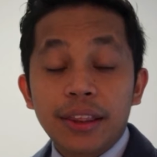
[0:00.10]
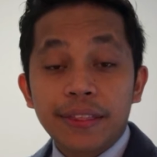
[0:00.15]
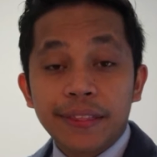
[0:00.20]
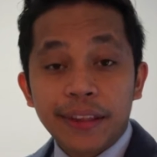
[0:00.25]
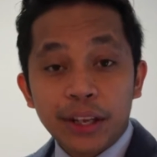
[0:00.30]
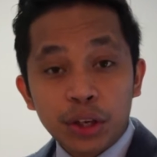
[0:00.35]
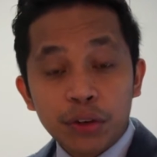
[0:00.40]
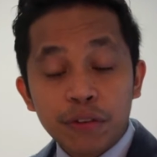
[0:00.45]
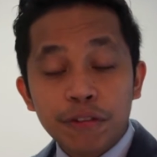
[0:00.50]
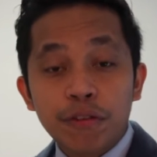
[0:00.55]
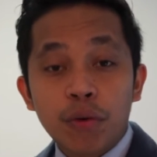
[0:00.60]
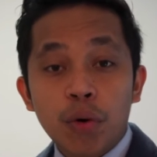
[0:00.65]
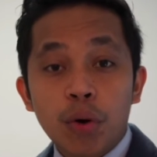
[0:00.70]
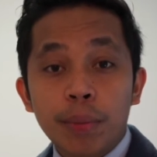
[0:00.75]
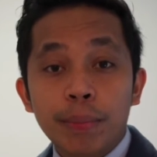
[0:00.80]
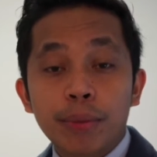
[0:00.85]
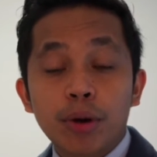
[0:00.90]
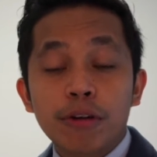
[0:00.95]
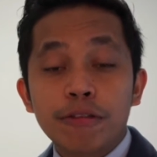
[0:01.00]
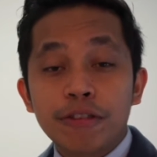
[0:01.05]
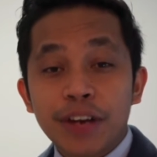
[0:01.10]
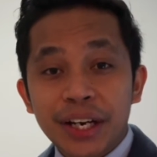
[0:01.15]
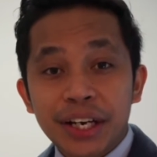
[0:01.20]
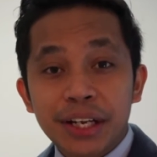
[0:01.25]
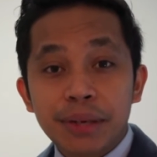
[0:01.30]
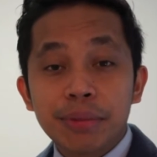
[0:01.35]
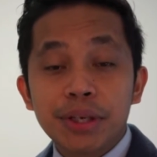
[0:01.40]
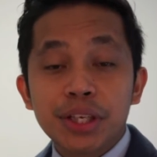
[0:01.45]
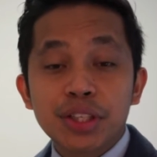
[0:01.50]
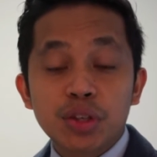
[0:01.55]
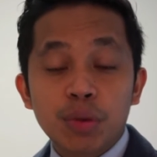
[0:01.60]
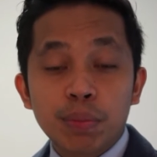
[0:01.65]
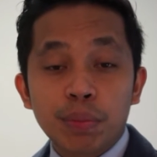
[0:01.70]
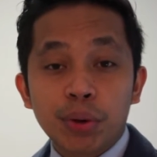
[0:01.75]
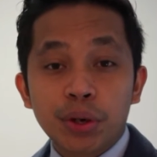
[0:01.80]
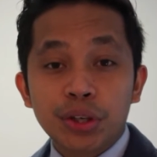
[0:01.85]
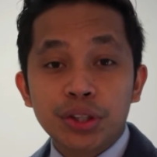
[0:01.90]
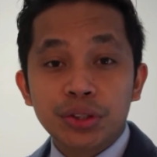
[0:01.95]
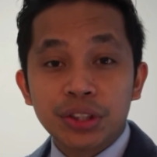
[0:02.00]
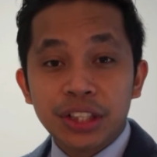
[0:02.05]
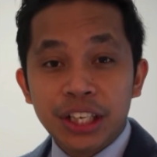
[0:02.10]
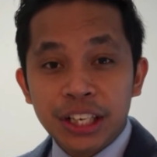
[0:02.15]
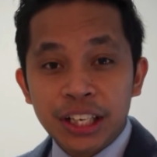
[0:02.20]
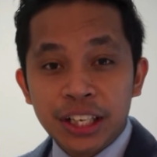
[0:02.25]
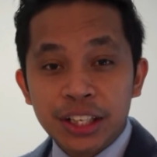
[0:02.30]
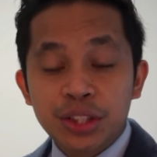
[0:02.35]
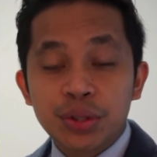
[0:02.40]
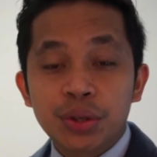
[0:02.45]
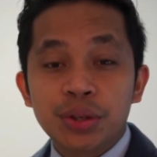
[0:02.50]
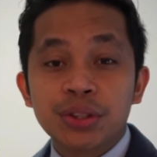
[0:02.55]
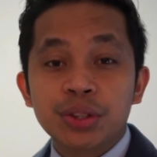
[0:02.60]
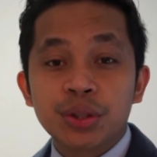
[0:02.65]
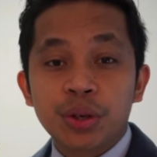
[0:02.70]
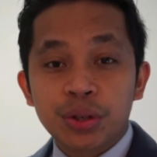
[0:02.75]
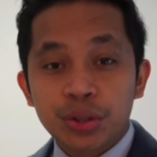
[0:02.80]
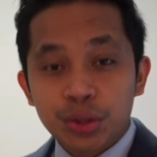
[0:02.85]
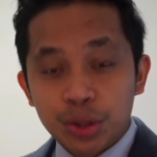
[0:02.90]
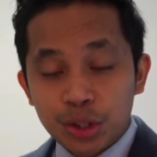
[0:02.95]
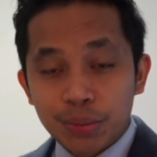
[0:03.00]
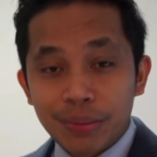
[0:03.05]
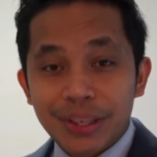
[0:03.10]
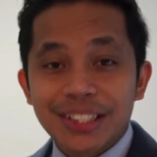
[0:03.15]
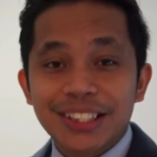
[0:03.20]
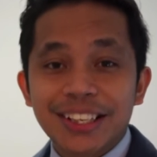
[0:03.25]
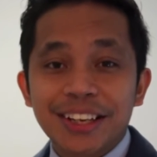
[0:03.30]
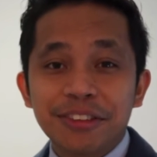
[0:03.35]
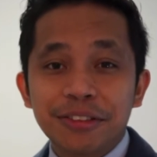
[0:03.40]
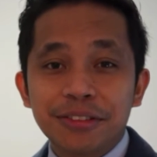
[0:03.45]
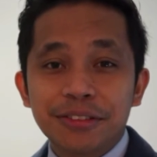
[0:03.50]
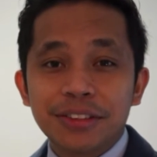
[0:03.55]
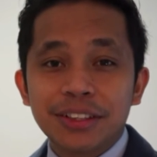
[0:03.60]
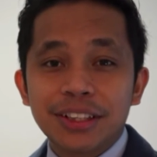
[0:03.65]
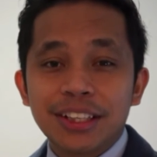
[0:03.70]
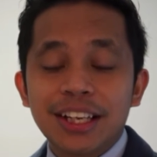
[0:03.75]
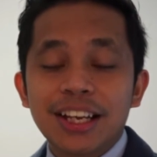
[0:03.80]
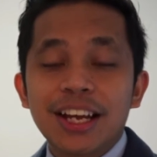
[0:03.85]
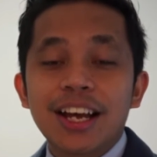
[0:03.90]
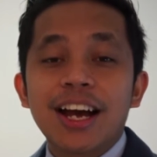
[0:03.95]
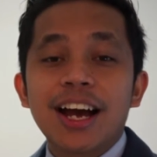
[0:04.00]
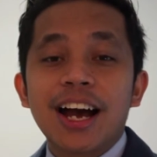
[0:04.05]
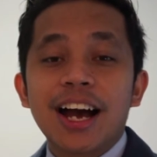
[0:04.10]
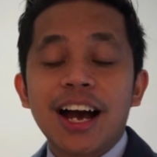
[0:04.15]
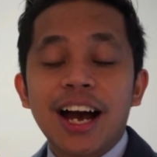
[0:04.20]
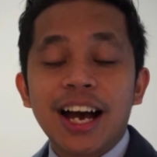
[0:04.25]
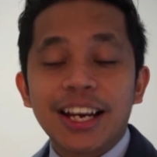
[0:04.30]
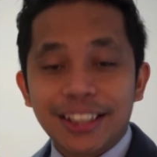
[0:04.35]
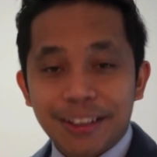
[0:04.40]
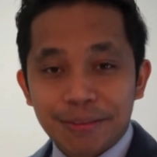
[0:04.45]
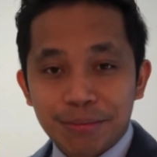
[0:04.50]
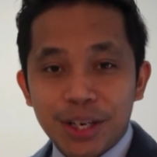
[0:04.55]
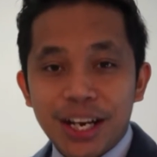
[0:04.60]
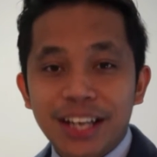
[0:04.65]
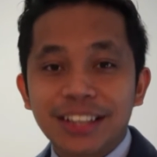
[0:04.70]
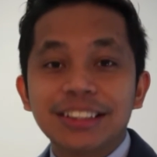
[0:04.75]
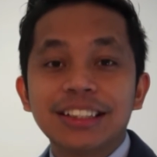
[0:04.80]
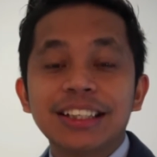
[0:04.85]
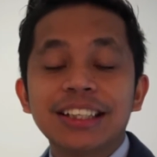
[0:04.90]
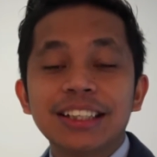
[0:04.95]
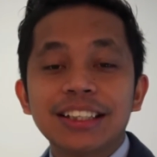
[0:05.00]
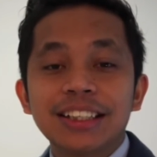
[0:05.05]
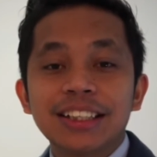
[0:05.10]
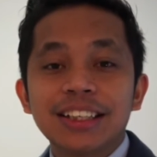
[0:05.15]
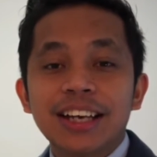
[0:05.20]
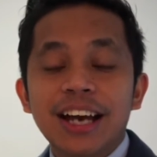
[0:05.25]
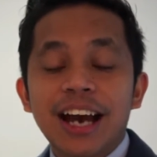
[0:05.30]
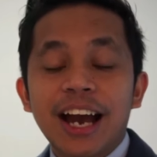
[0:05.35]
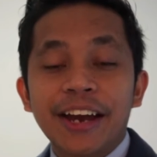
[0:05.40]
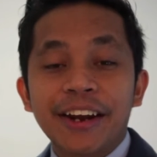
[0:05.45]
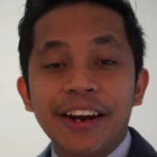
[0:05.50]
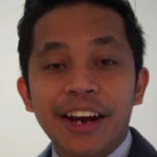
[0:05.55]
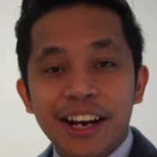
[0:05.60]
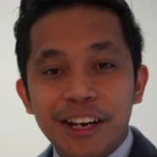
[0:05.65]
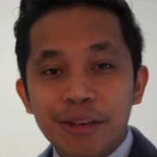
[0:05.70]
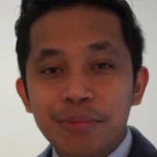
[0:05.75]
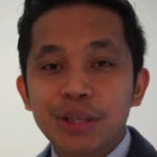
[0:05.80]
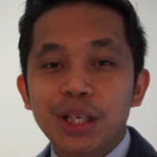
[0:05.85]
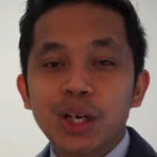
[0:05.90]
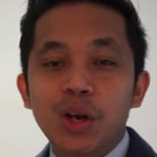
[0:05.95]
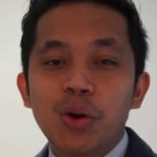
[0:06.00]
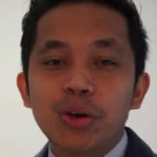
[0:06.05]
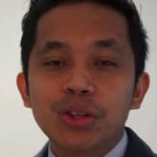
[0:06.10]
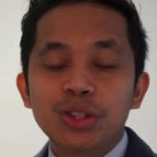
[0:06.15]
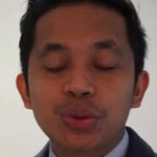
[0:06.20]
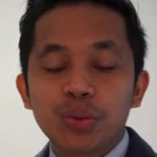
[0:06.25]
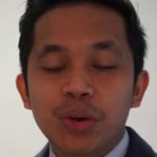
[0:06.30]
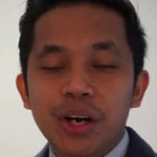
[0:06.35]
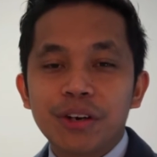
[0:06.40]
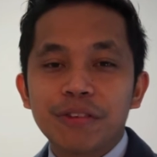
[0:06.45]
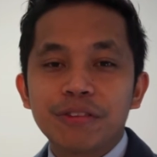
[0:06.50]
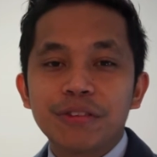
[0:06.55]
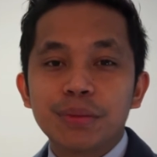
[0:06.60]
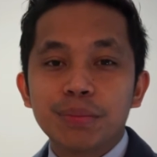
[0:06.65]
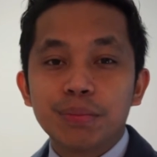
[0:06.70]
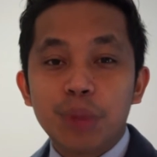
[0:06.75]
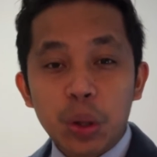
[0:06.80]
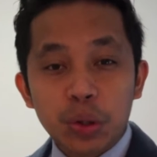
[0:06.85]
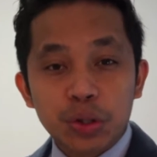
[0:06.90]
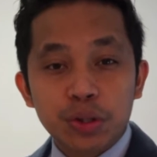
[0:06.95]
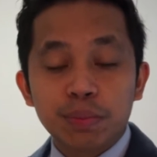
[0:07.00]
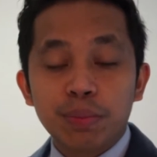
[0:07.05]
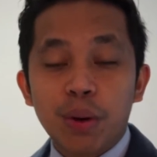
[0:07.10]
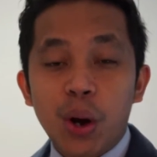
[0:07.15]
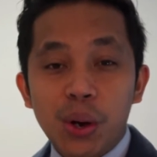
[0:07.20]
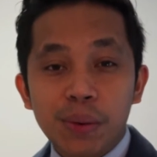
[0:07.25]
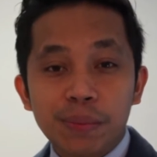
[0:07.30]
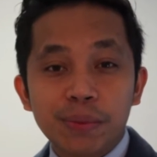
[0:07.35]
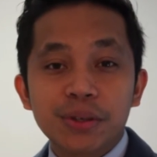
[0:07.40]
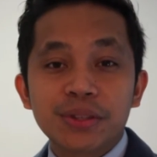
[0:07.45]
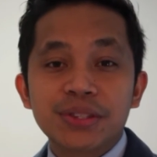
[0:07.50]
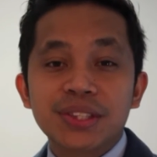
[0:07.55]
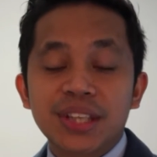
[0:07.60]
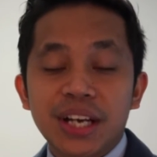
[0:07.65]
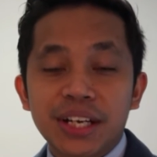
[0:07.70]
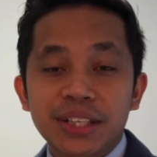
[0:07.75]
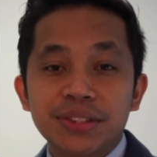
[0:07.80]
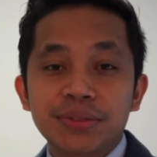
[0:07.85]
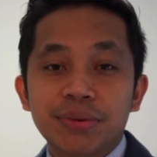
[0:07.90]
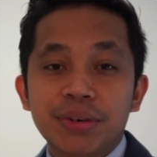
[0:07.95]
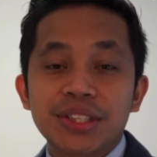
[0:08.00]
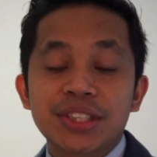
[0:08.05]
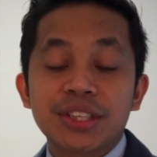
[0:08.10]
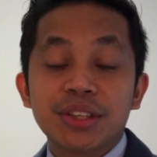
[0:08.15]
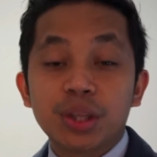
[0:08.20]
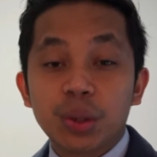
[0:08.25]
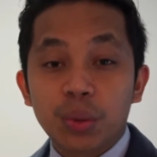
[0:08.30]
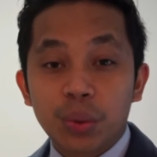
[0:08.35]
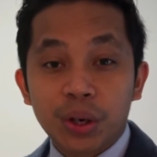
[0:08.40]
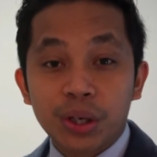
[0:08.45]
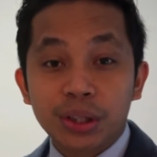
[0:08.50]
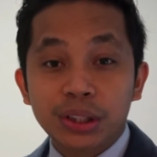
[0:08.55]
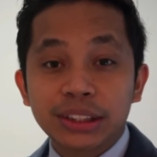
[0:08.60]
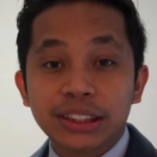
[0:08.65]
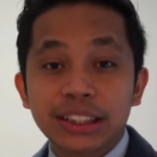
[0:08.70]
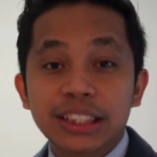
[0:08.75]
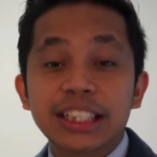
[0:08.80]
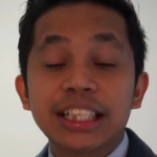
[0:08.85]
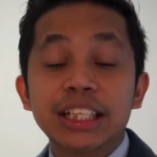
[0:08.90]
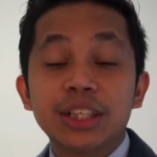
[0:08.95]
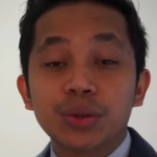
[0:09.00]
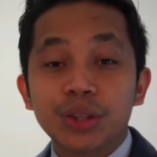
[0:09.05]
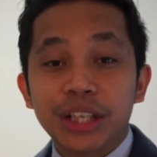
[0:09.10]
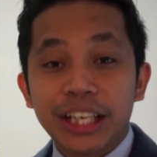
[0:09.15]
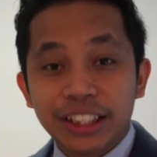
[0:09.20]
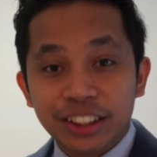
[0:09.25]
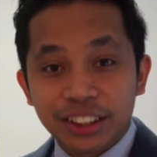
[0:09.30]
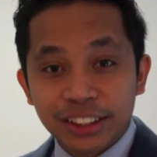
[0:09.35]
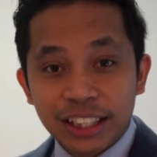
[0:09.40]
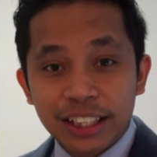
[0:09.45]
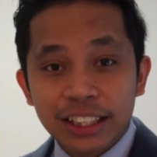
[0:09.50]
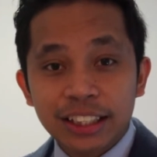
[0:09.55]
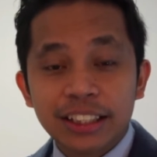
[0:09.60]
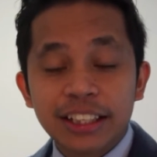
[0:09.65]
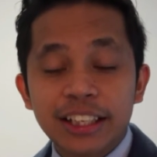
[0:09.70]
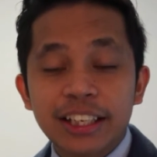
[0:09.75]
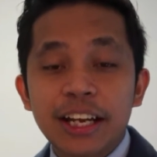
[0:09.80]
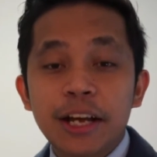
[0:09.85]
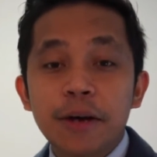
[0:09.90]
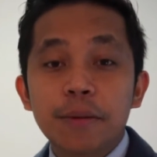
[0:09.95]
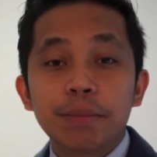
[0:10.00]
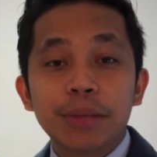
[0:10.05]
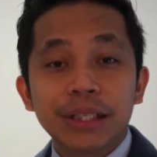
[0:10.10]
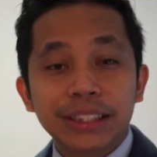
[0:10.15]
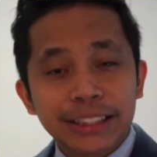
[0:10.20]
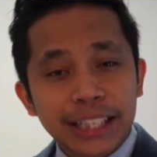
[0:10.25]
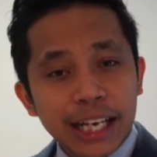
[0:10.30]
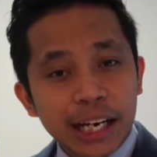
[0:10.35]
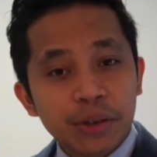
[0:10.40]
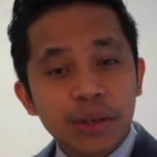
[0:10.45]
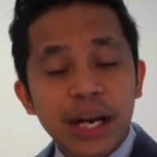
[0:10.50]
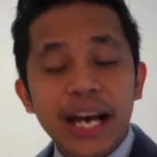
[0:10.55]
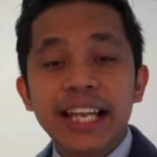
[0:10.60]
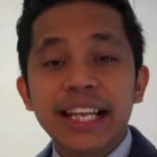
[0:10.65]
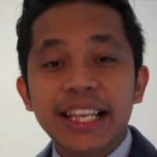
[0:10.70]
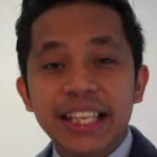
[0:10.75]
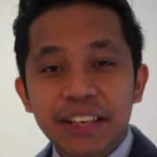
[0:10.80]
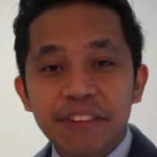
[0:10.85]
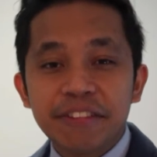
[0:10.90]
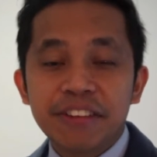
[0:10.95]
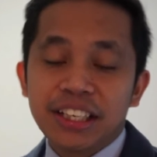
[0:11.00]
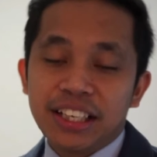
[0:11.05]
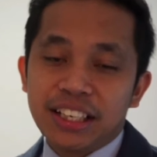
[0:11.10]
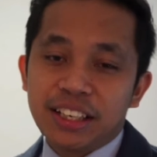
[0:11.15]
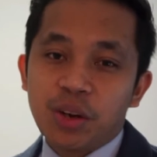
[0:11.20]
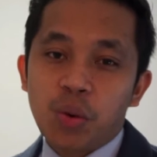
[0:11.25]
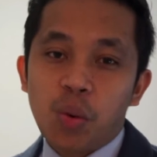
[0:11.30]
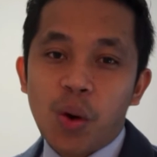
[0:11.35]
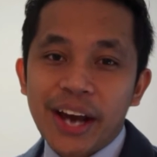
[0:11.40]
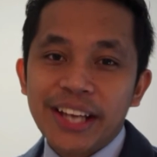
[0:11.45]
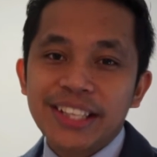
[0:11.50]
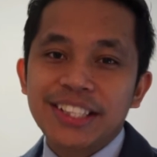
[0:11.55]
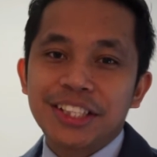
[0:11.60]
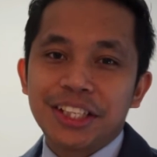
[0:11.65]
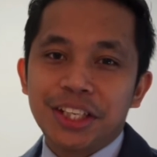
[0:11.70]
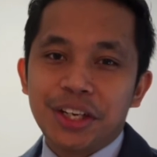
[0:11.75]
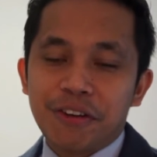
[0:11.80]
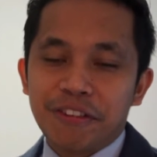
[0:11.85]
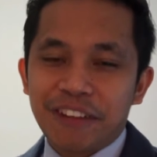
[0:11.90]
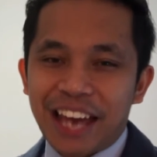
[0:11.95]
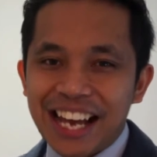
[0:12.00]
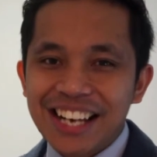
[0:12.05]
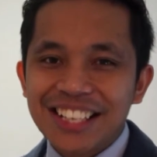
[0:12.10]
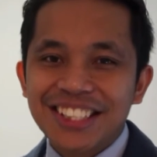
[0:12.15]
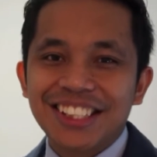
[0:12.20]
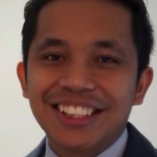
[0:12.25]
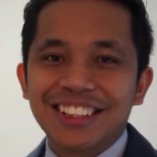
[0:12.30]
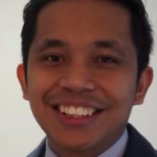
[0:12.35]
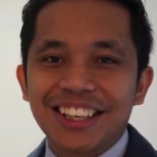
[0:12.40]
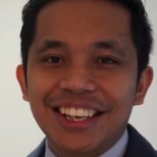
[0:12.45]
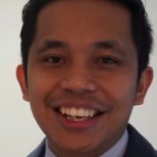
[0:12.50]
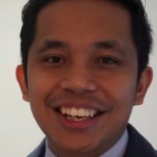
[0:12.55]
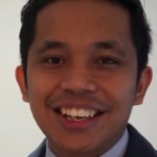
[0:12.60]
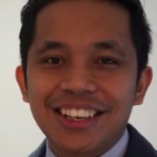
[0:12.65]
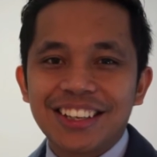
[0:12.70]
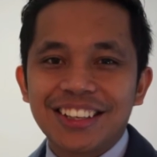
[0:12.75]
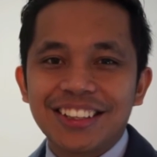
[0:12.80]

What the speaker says: Thank you for providing me this opportunity to introduce myself. I am Gandi, and I belong to one of the most populous countries in the world, Indonesia. But now I live in the quiet city of Helsinki.